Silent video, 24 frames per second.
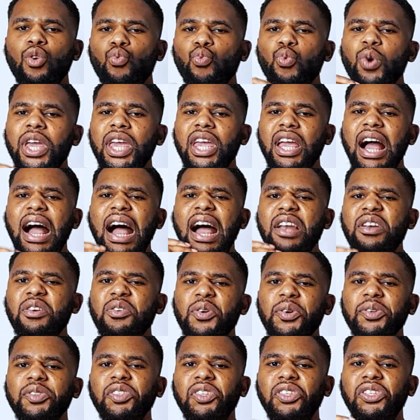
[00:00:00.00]
We are
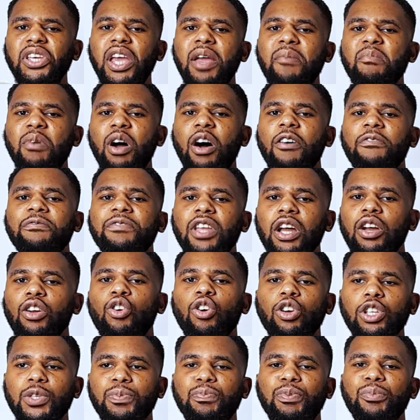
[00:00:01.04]
not ashamed of the
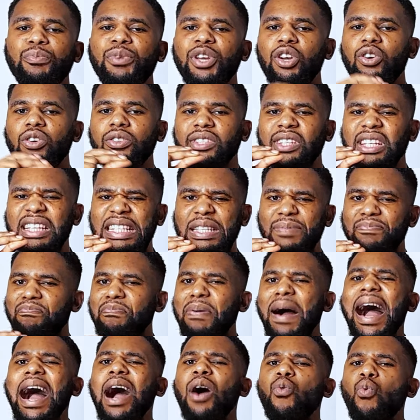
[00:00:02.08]
gospel because it's
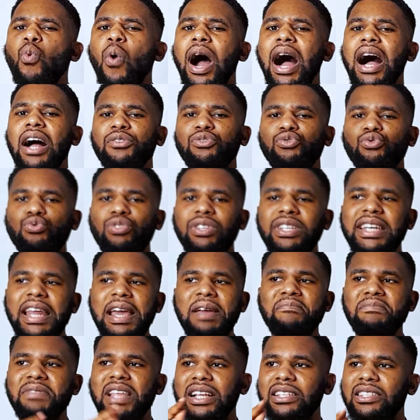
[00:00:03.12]
power to
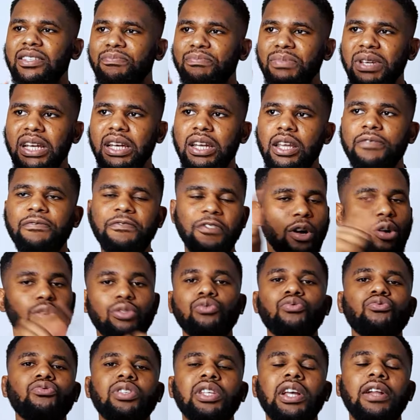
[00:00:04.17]
them that believe
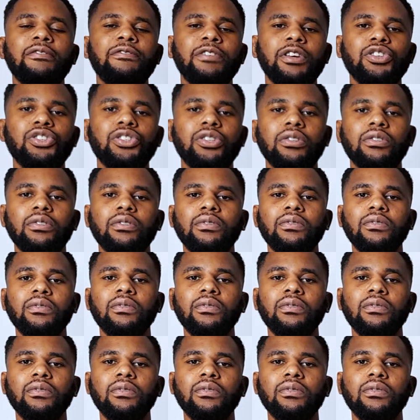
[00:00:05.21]
unto salvation.